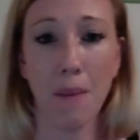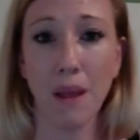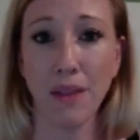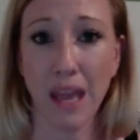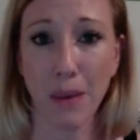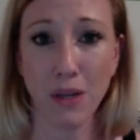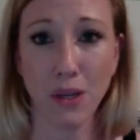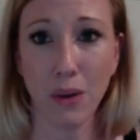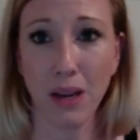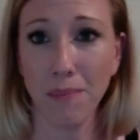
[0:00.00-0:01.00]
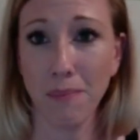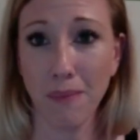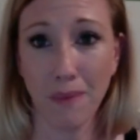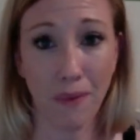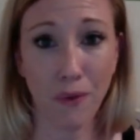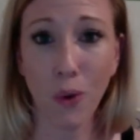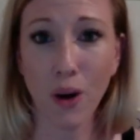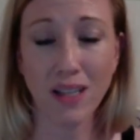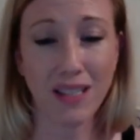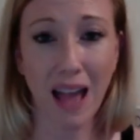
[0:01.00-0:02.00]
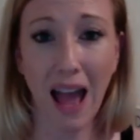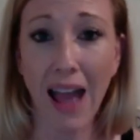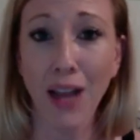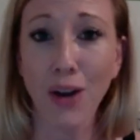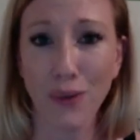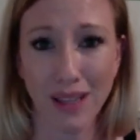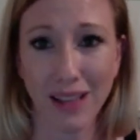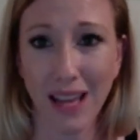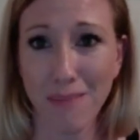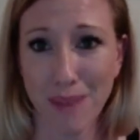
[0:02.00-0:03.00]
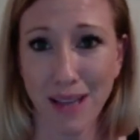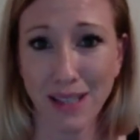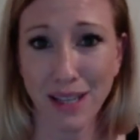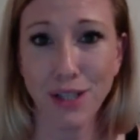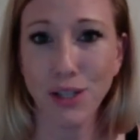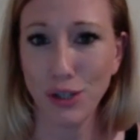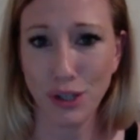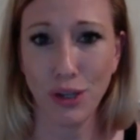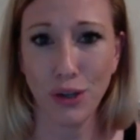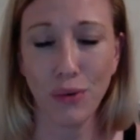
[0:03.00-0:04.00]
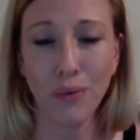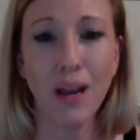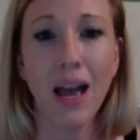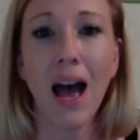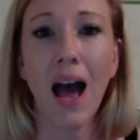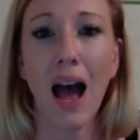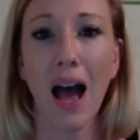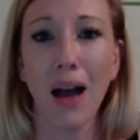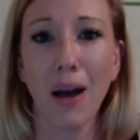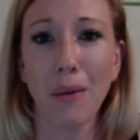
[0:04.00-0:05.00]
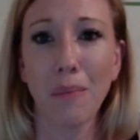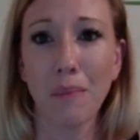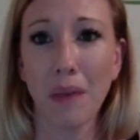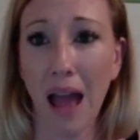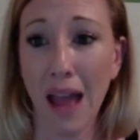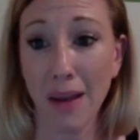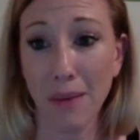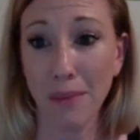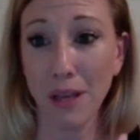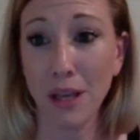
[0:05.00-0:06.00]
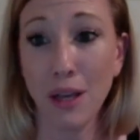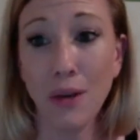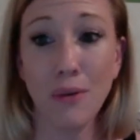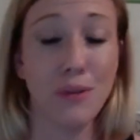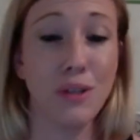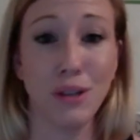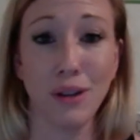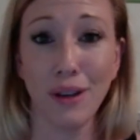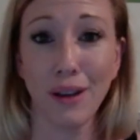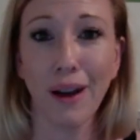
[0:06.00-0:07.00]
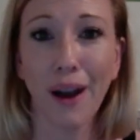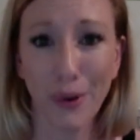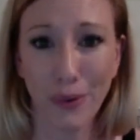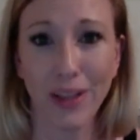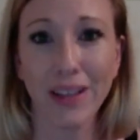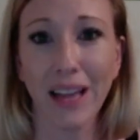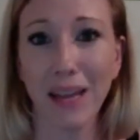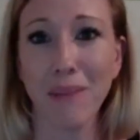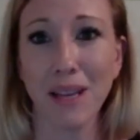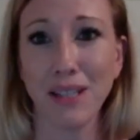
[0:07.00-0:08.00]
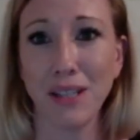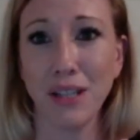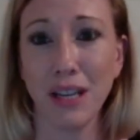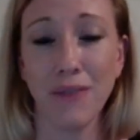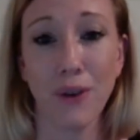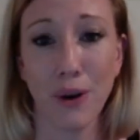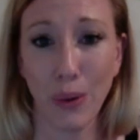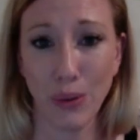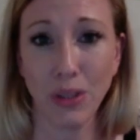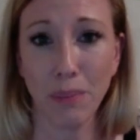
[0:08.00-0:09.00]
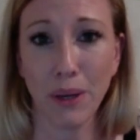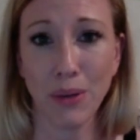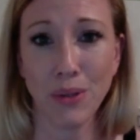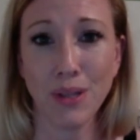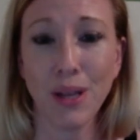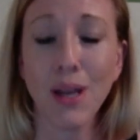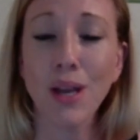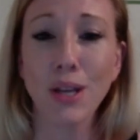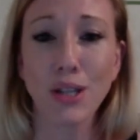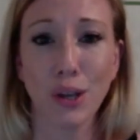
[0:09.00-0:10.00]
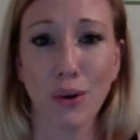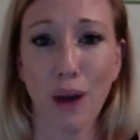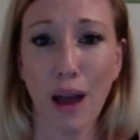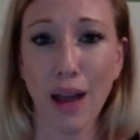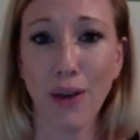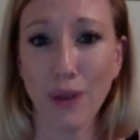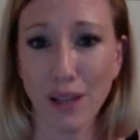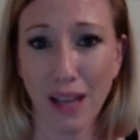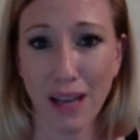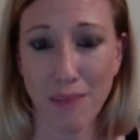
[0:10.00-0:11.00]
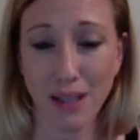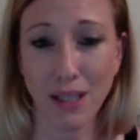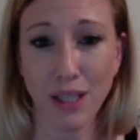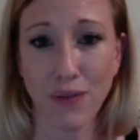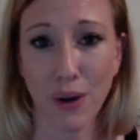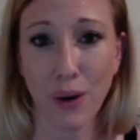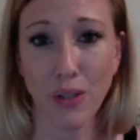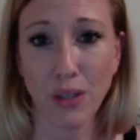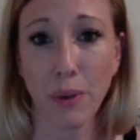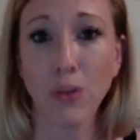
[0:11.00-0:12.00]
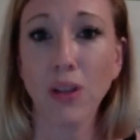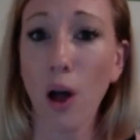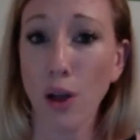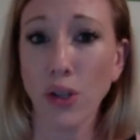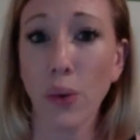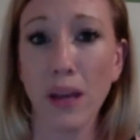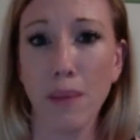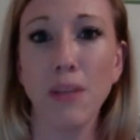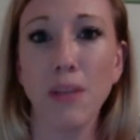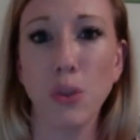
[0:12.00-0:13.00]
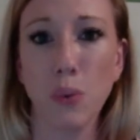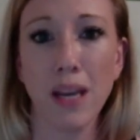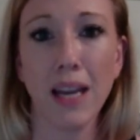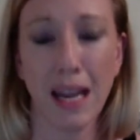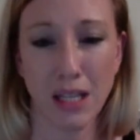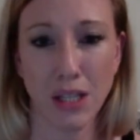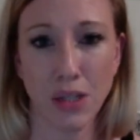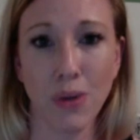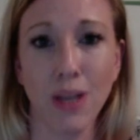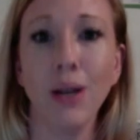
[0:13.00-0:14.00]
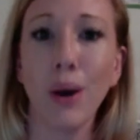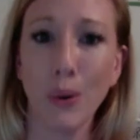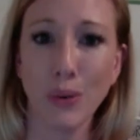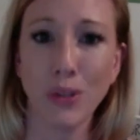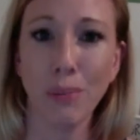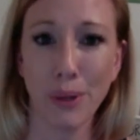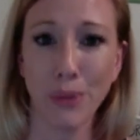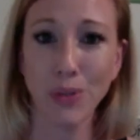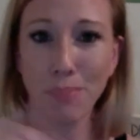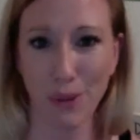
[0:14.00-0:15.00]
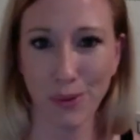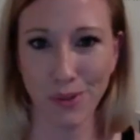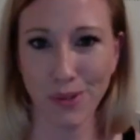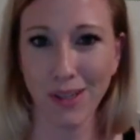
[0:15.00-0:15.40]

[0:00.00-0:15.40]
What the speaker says: They were doing, of course, I greenlight message too. I am huge on greenlight messaging for host to post. So I greenlight message for host to post, also in between answering host to post posts,